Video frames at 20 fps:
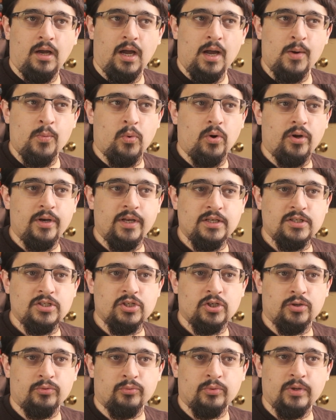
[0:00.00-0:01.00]
I wanted
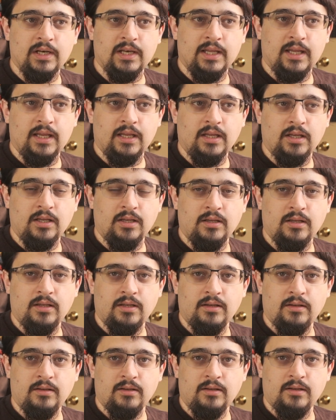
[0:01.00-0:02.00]
to really
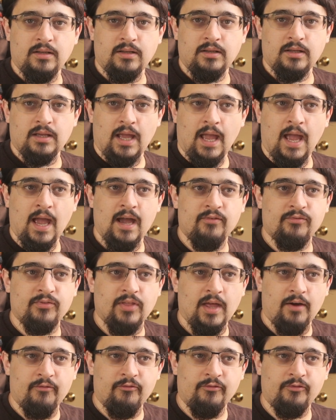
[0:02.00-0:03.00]
have
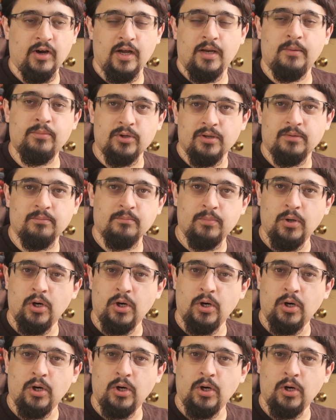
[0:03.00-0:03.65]
that vibrant